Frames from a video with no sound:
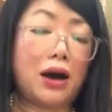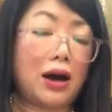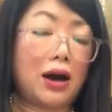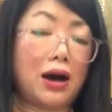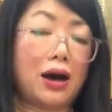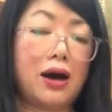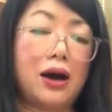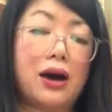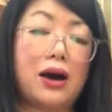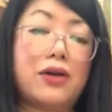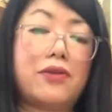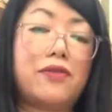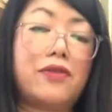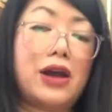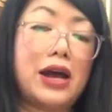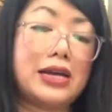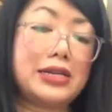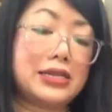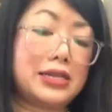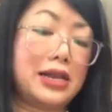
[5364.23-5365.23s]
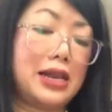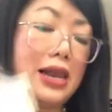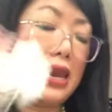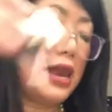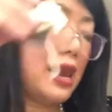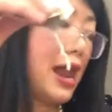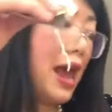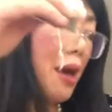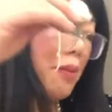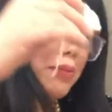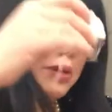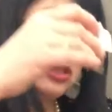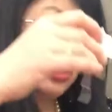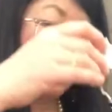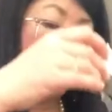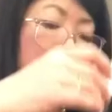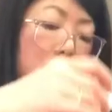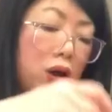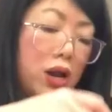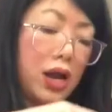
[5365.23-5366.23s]
Ah, right, let me
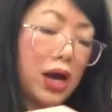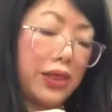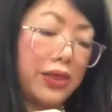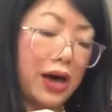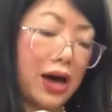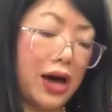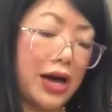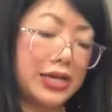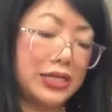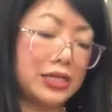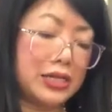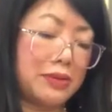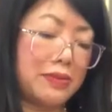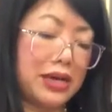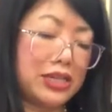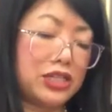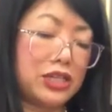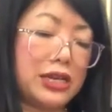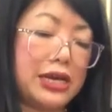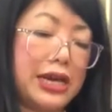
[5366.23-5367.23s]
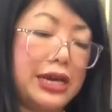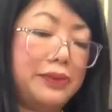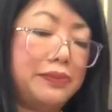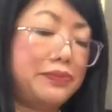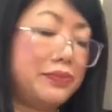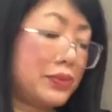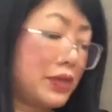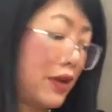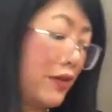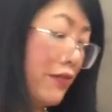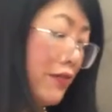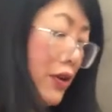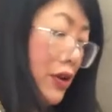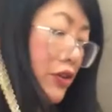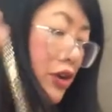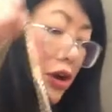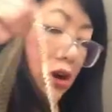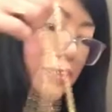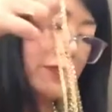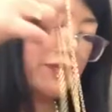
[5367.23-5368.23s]
do one other item actually. Totally